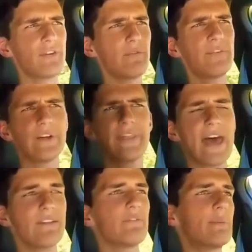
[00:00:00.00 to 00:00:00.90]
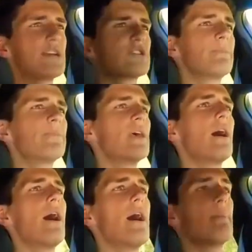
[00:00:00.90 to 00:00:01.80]
So fill in that information,
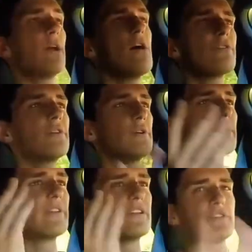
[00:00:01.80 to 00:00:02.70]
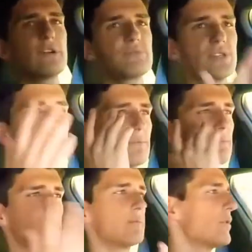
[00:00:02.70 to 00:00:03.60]
but also the description.